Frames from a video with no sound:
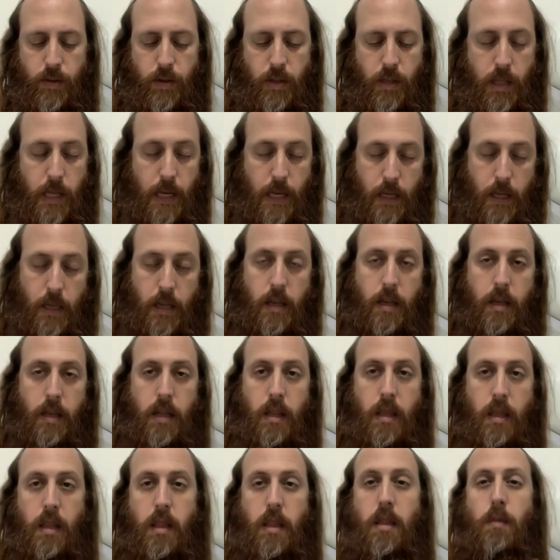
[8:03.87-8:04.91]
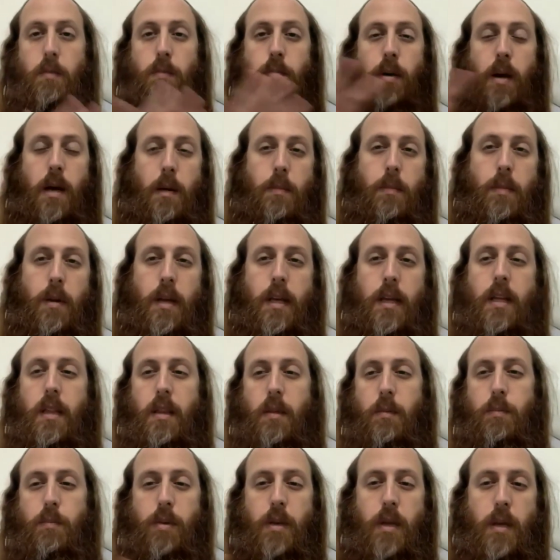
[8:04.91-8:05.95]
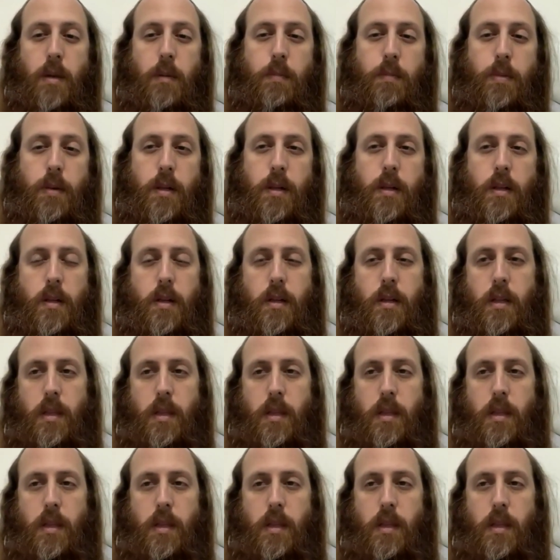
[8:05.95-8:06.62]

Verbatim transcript: like the public, the people